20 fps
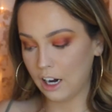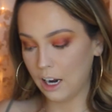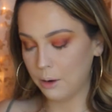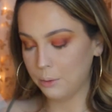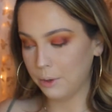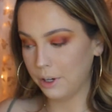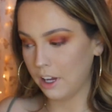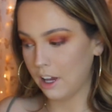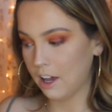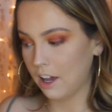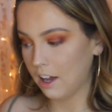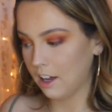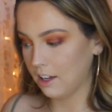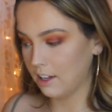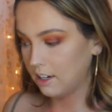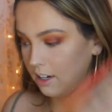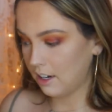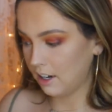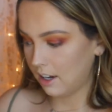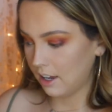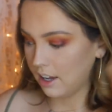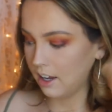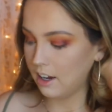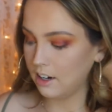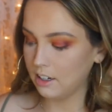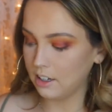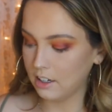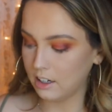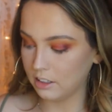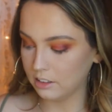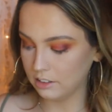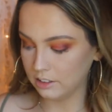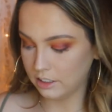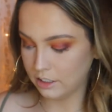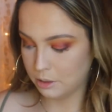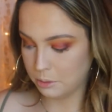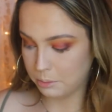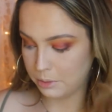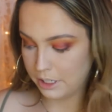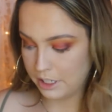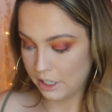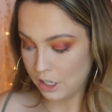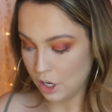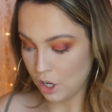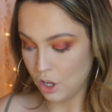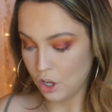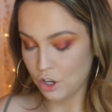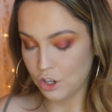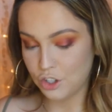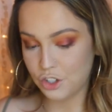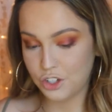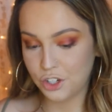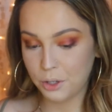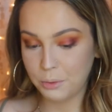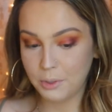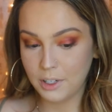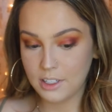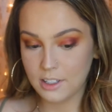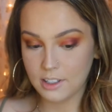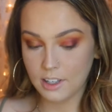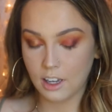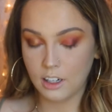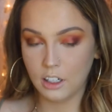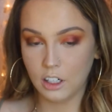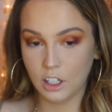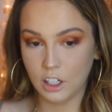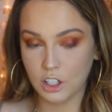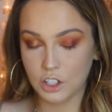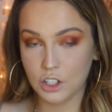I went ahead and added a little bit to my center.